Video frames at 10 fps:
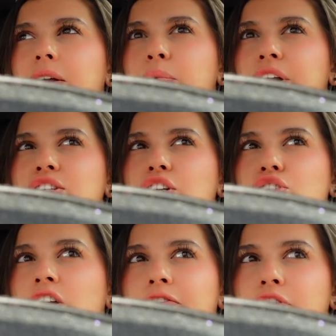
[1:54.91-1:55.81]
when it's on
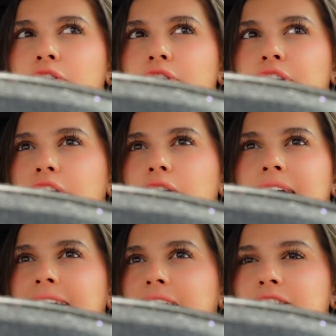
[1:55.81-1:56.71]
shuffle, you know,
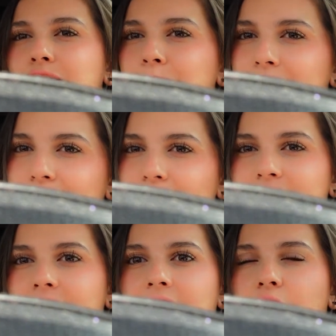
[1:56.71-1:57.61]
I get a little bit of
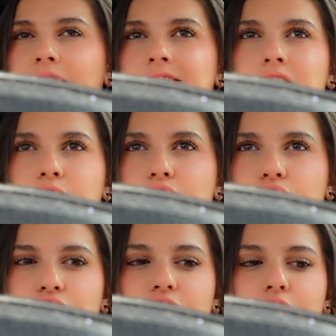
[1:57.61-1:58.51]
everything. I don't have to go
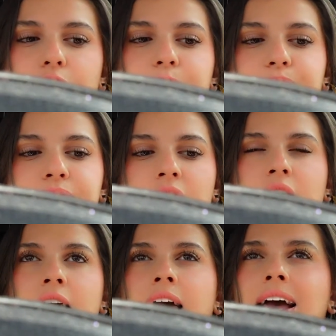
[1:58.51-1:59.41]
searching, you know?
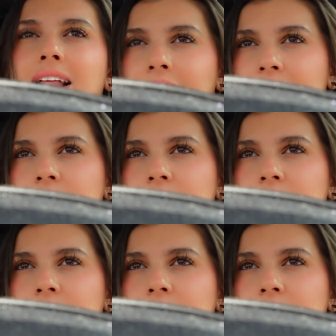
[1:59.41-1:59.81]
I like the